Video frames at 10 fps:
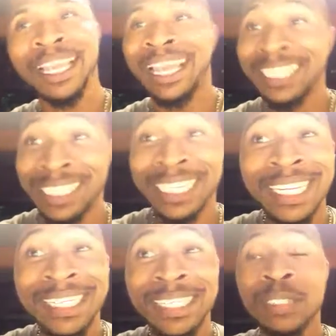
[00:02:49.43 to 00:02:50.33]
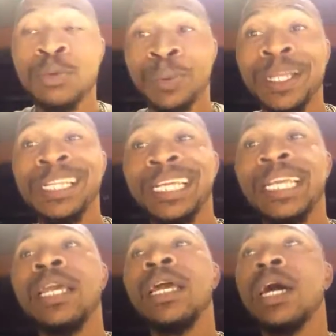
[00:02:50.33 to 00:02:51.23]
And Jesus
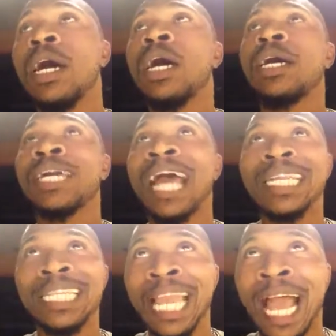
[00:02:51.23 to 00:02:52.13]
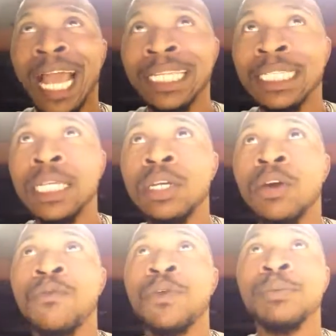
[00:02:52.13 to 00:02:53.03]
really got the
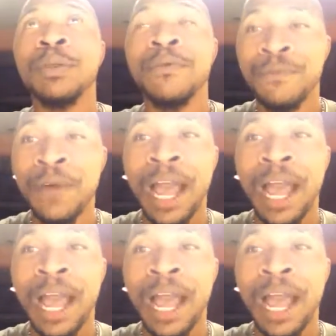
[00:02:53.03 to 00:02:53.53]
idea from the